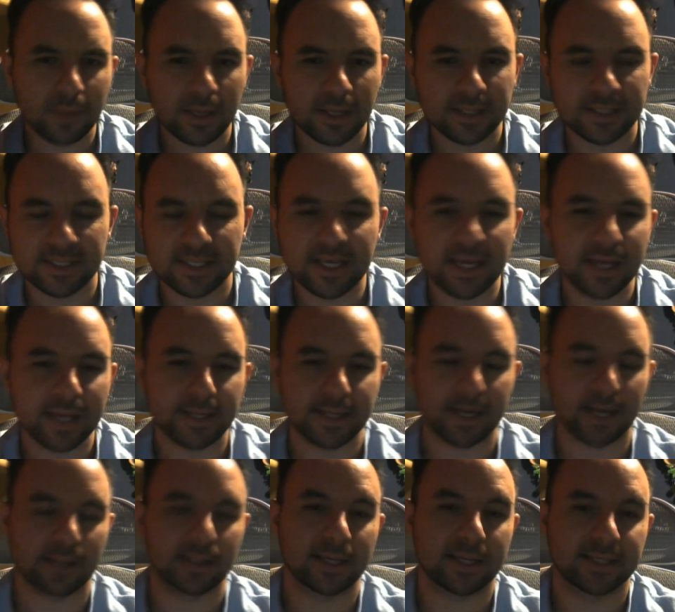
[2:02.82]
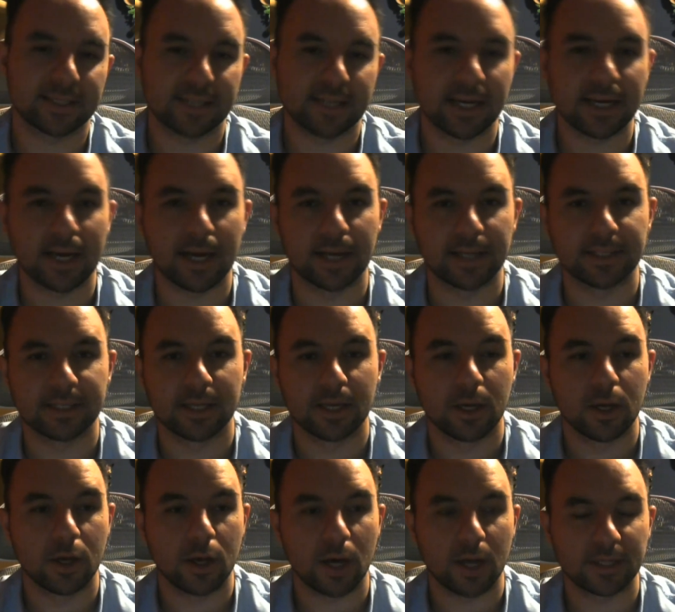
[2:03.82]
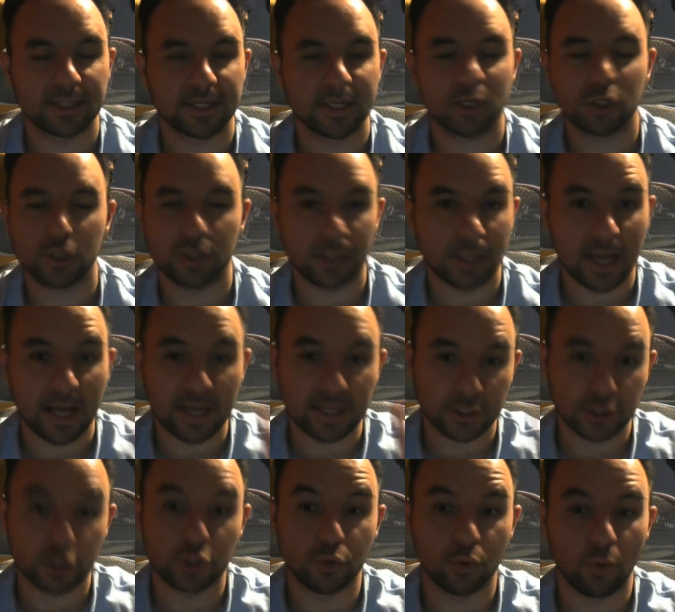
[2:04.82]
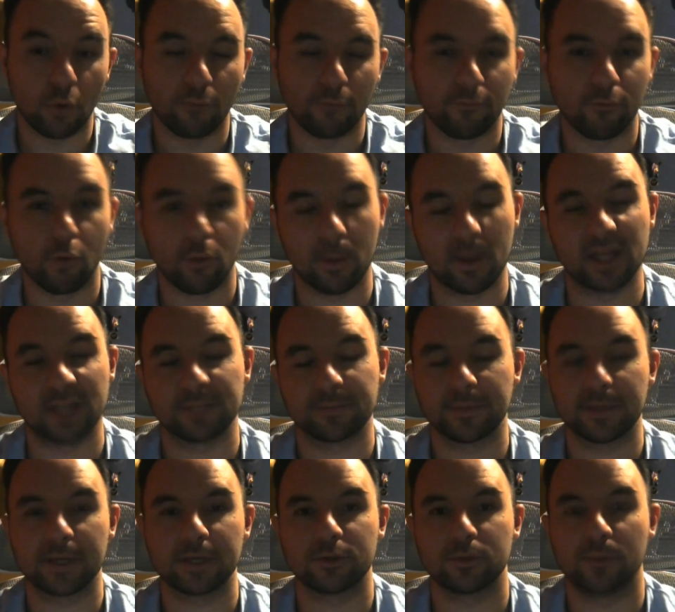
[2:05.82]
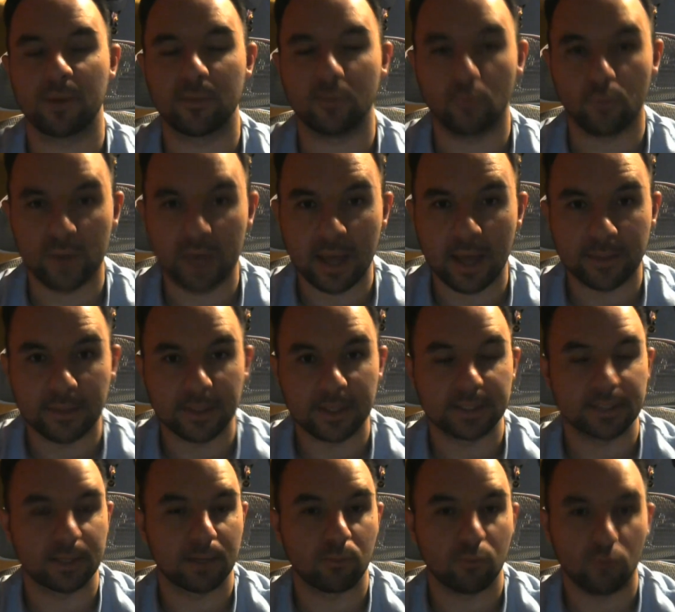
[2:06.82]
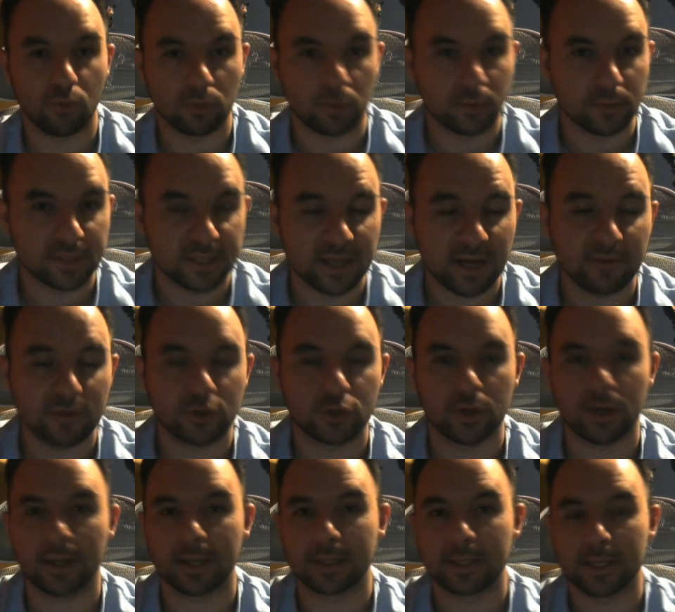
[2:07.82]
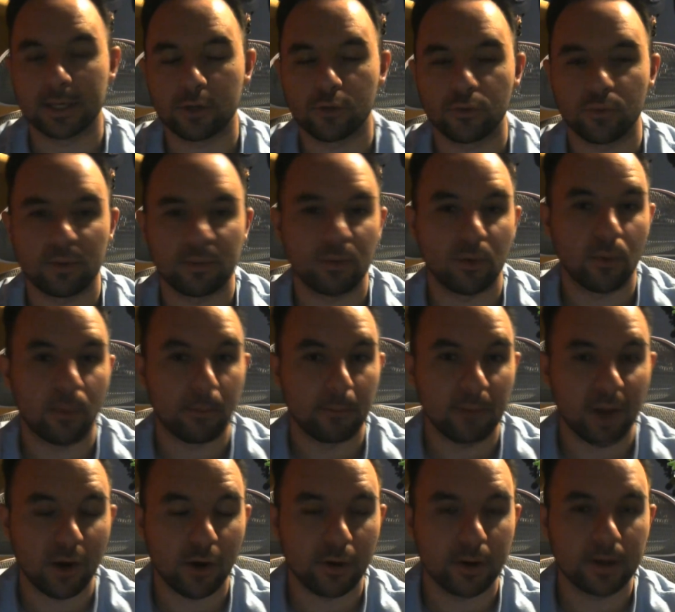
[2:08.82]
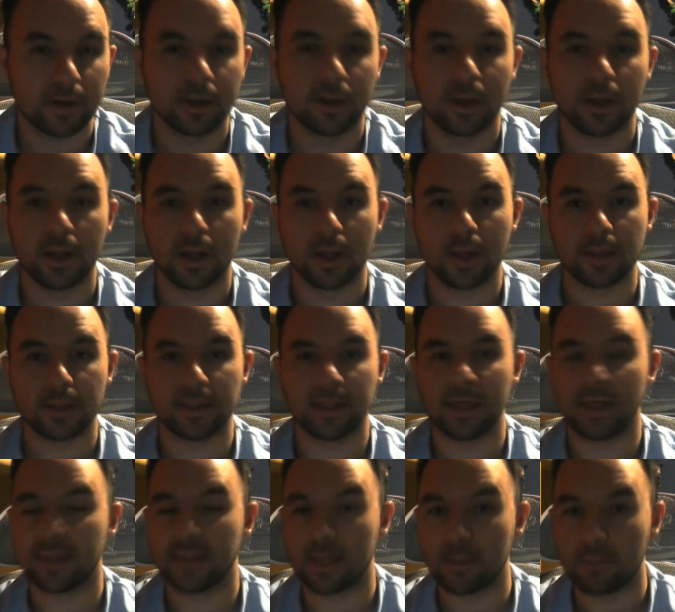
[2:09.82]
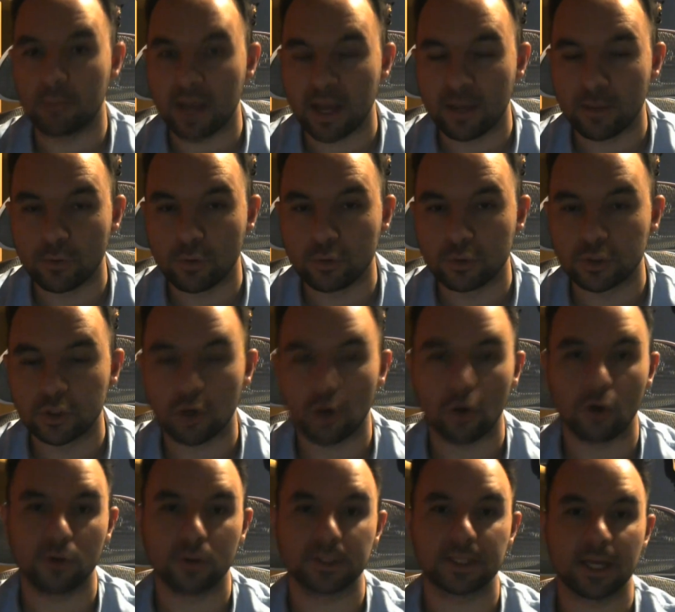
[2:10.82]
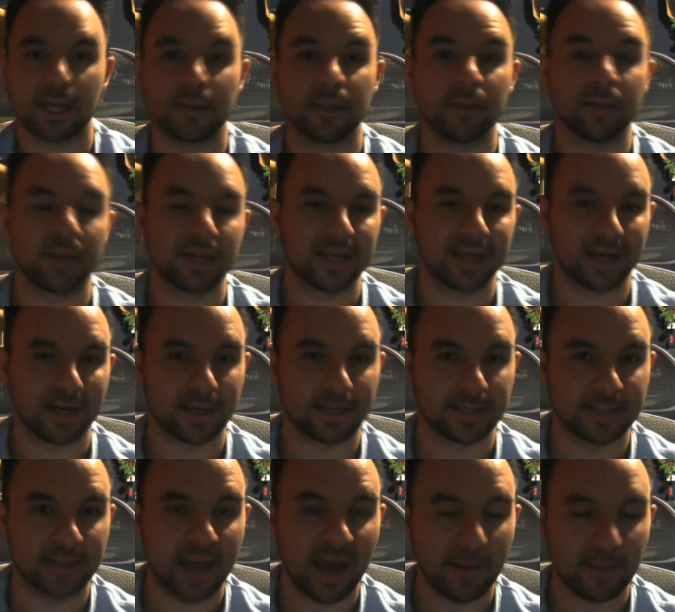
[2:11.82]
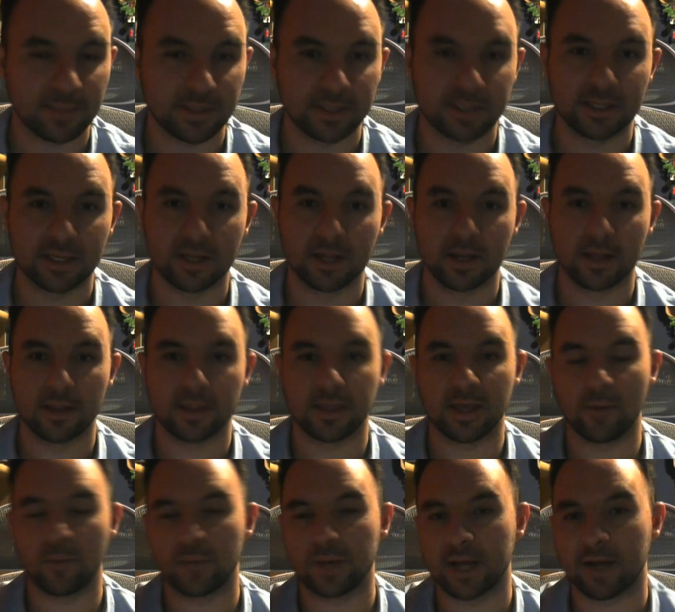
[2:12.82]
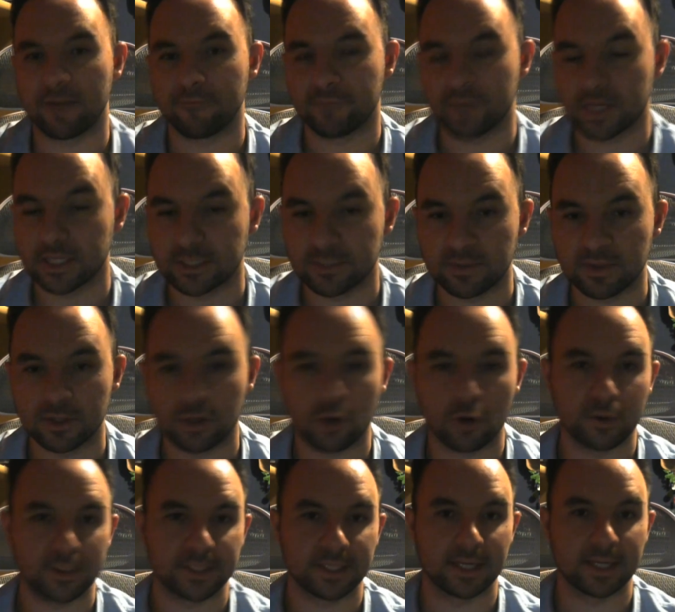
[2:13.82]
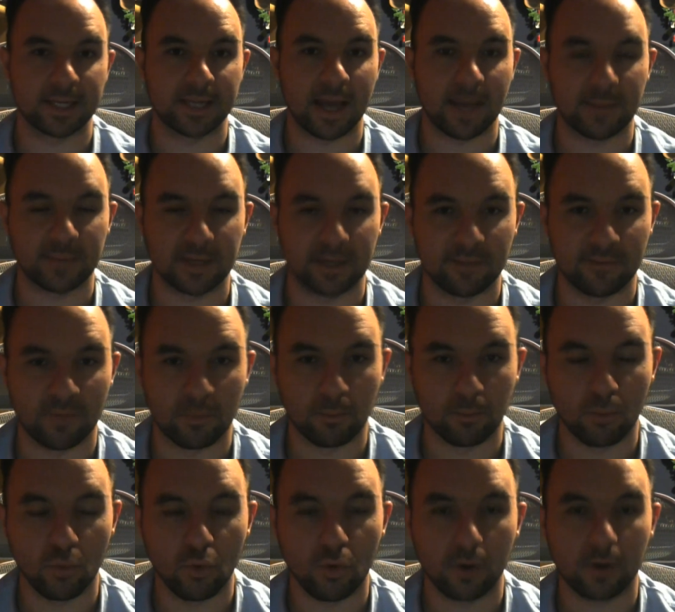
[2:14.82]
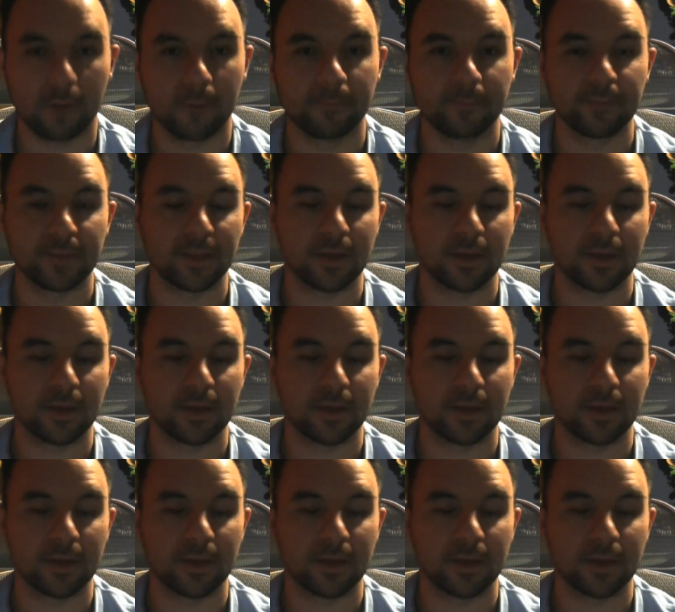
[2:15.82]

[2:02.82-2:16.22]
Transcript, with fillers: seeing a deck like Snake Eyes essentially last two whole formats, because remember, we had things like Borreload Savage Dragon, Link Kuribo, and Baron. Then they banned those cards, and then the deck adapted. Then we got Fiendsmith cards that adapted even more